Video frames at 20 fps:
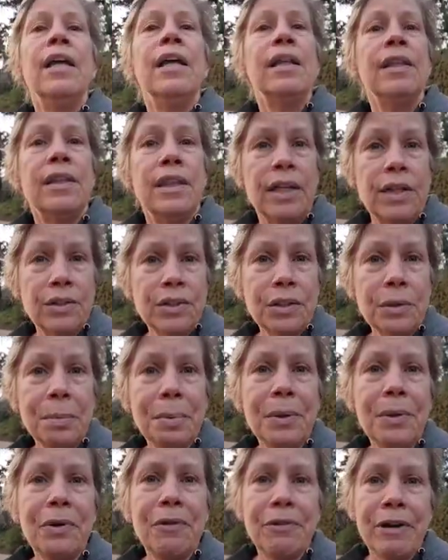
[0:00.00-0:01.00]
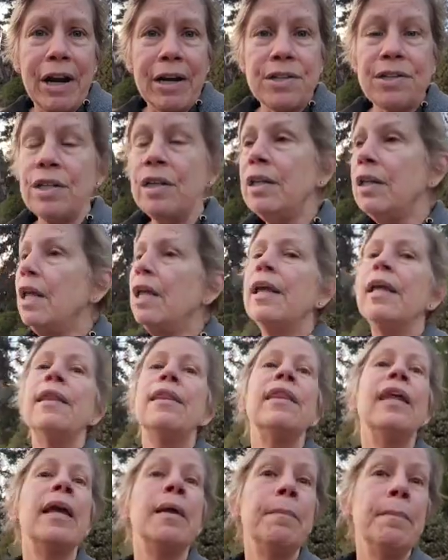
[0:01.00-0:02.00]
Things are progressing.
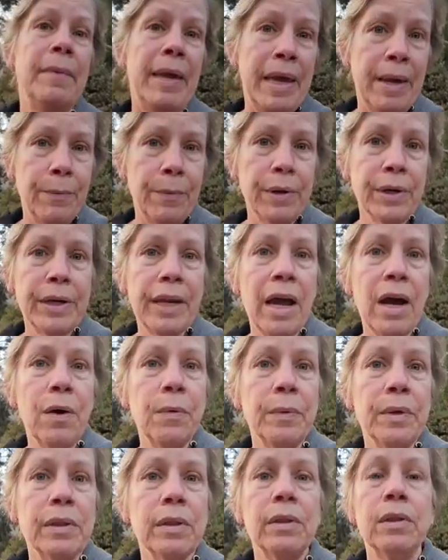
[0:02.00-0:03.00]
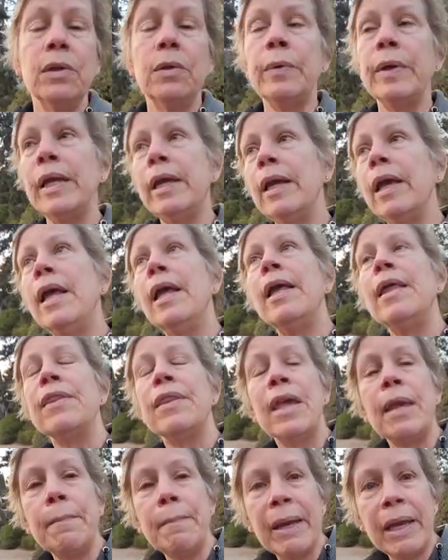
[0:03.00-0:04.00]
They may work out with Louie.
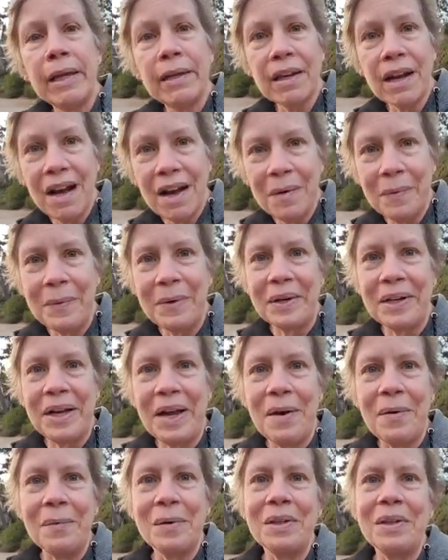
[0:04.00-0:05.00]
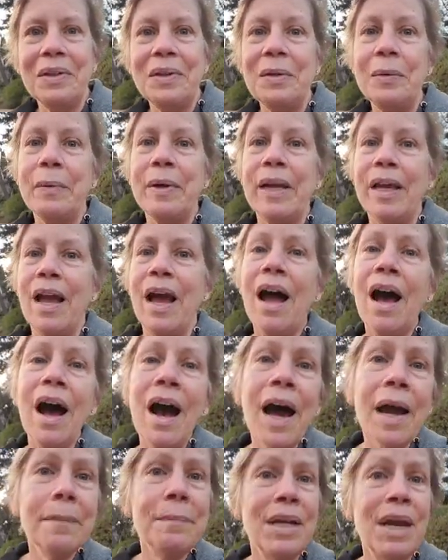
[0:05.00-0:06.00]
They may not work out with Louie.
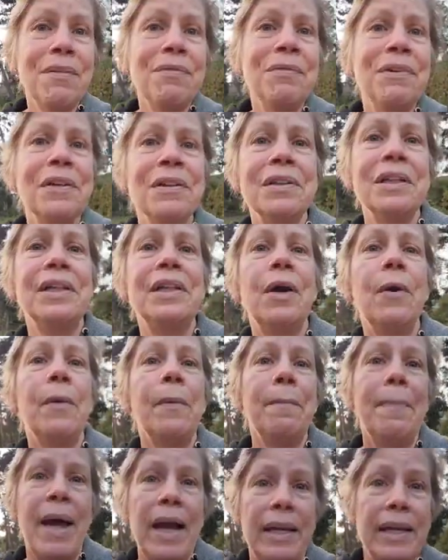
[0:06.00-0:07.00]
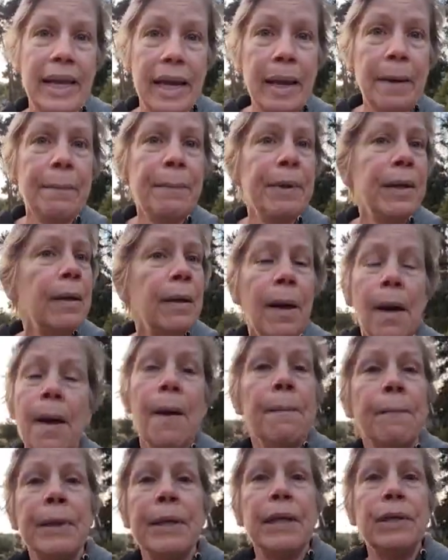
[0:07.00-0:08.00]
I'm definitely going back camping,
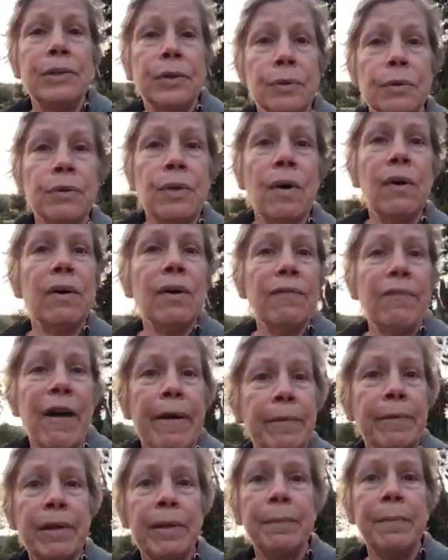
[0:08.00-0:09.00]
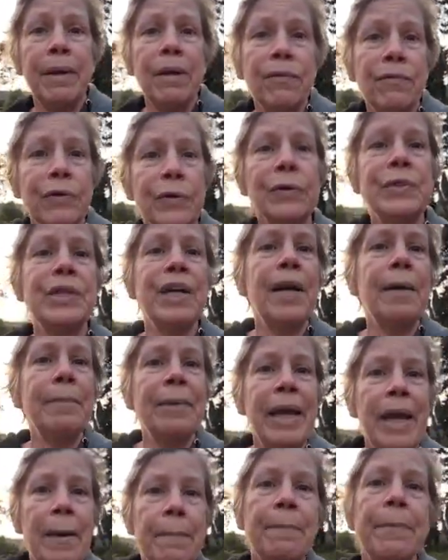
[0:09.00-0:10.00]
but I don't know if I'm going to be a full-time
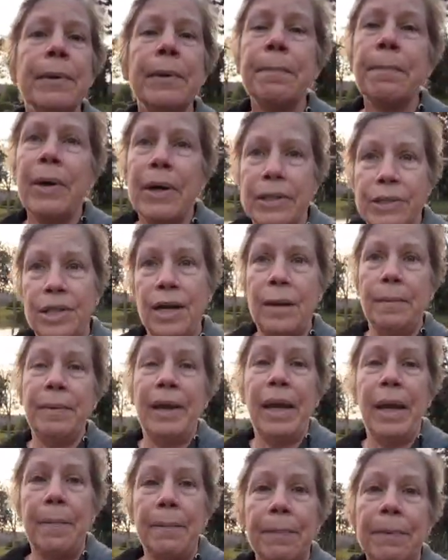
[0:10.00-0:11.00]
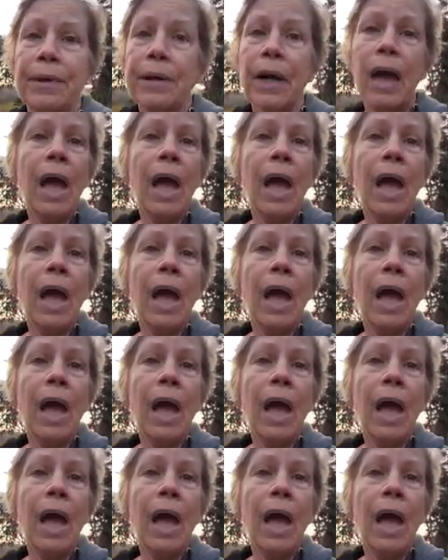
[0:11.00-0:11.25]
camper, part-time camper.